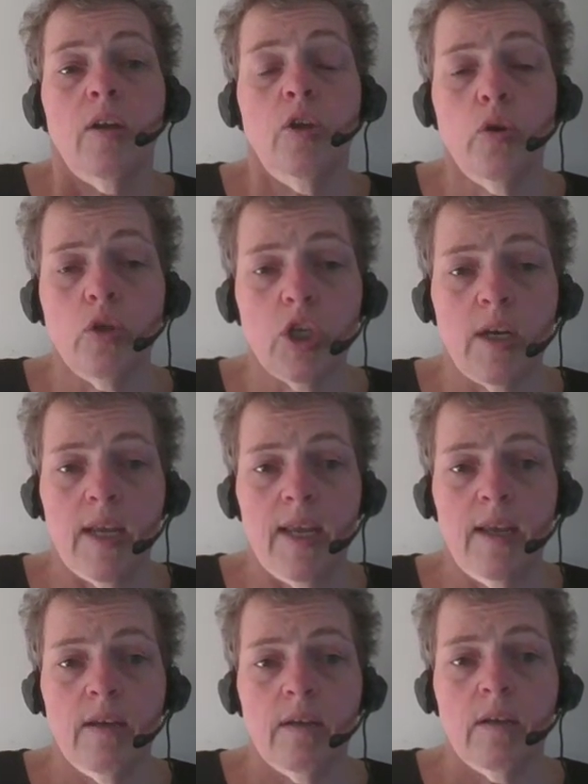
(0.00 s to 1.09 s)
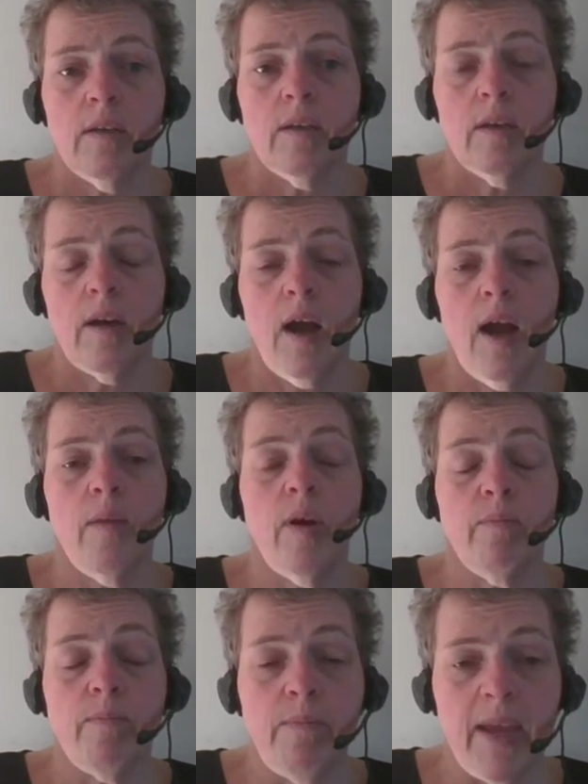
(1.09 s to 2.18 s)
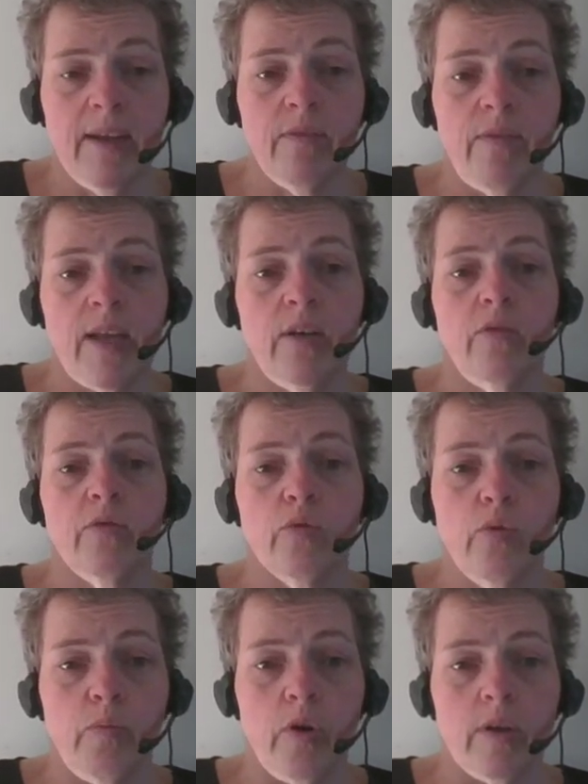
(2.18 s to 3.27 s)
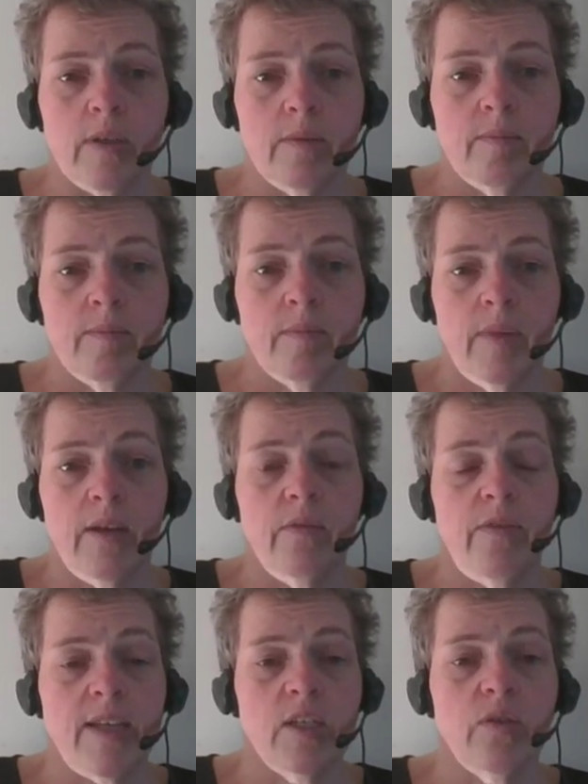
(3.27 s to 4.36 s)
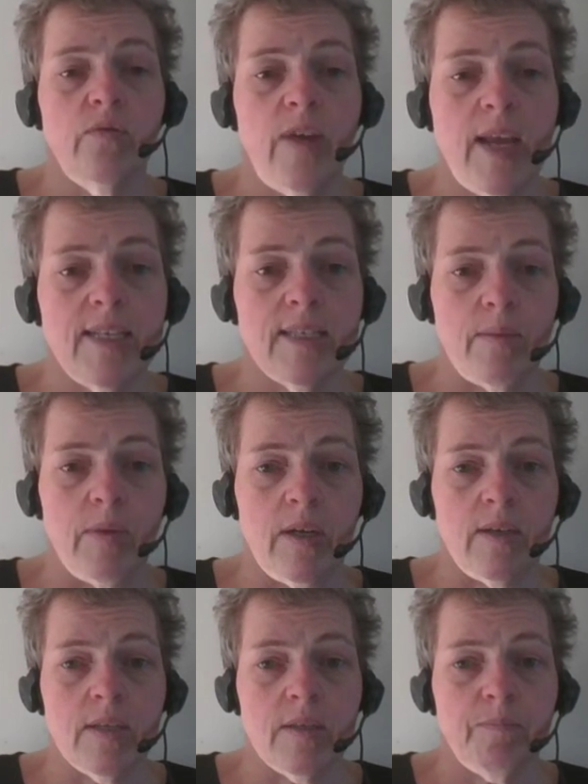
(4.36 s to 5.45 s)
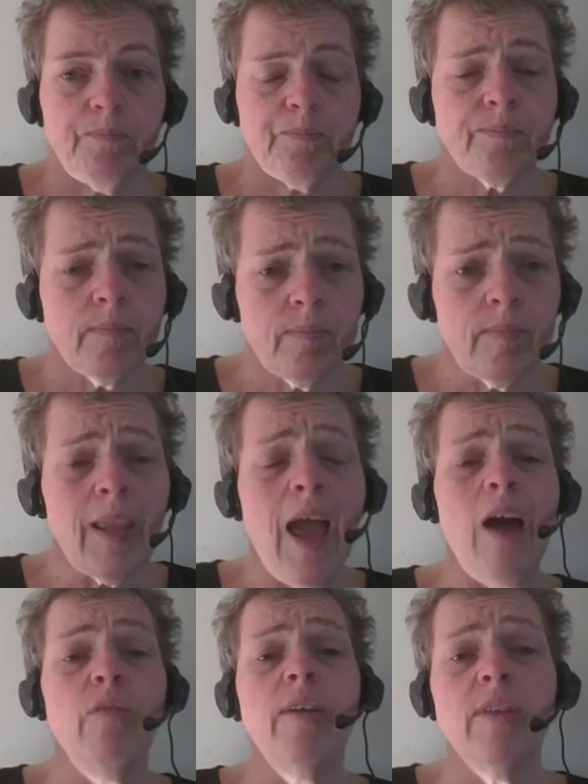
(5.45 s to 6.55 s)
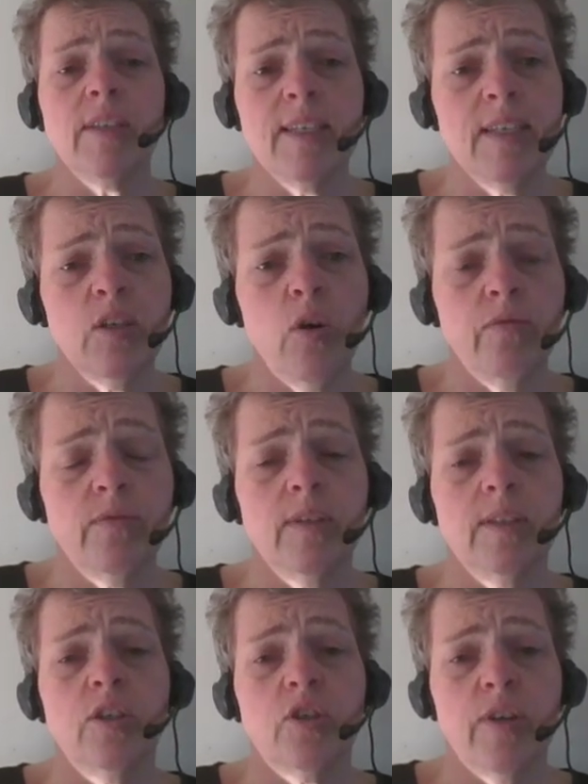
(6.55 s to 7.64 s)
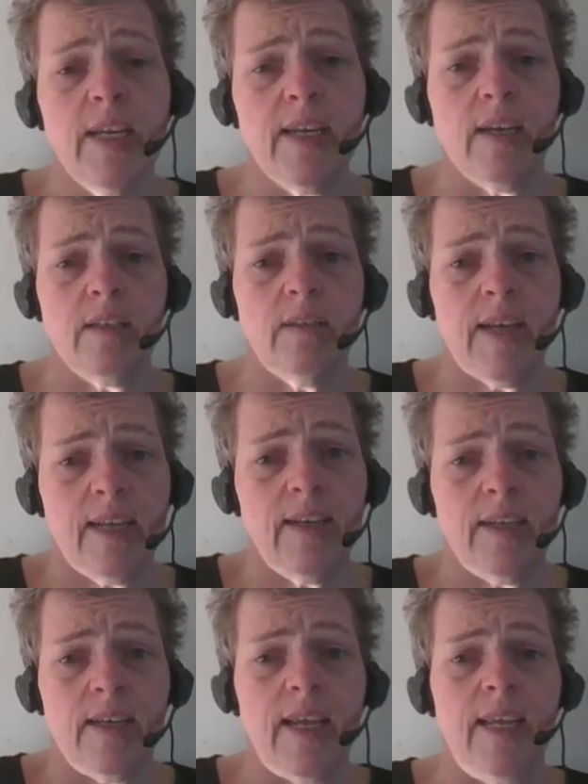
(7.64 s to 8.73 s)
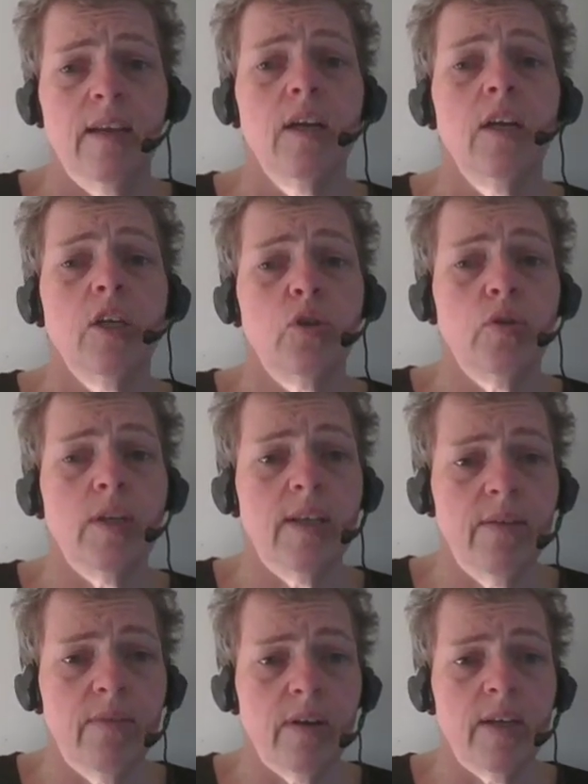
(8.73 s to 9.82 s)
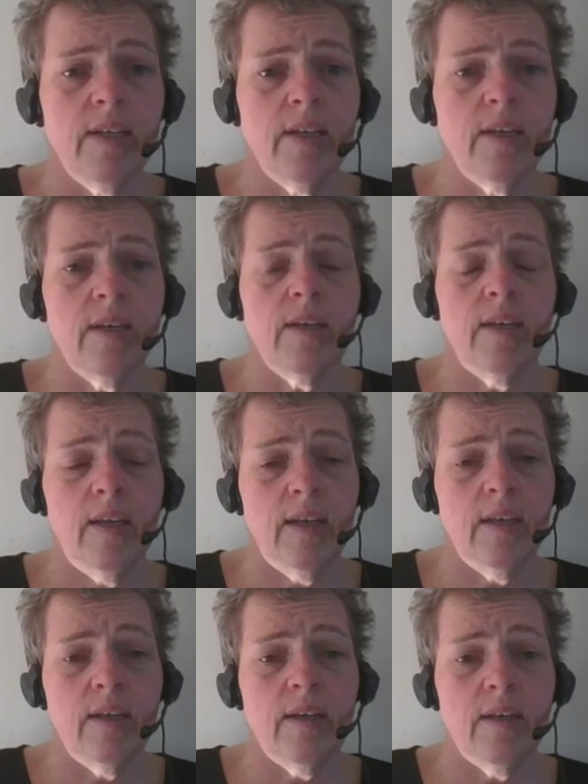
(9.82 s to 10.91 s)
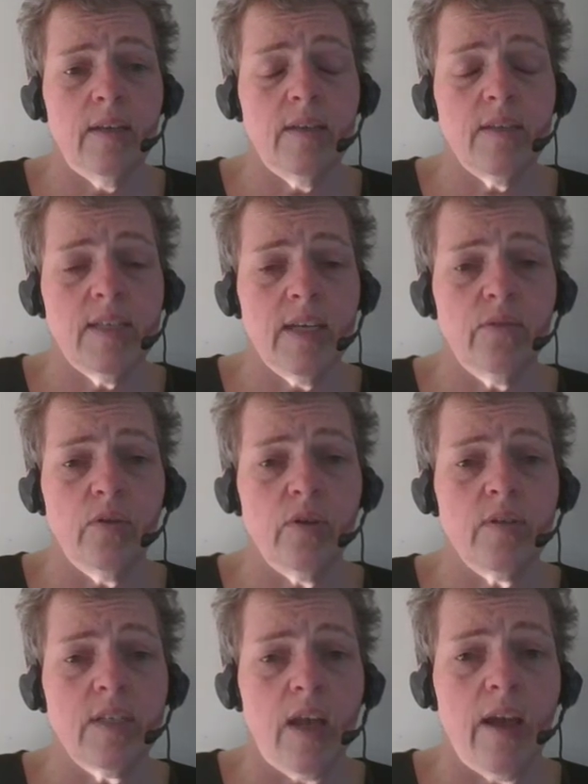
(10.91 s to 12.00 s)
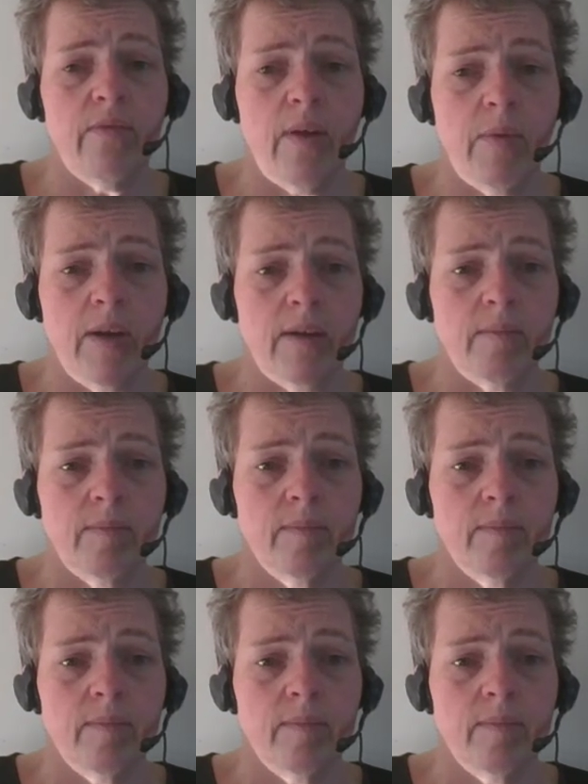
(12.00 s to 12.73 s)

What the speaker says: Usually, I'm a big fan of group work in face-to-face seminars. However, this is often trickier technically to deliver in a synchronous live webinar.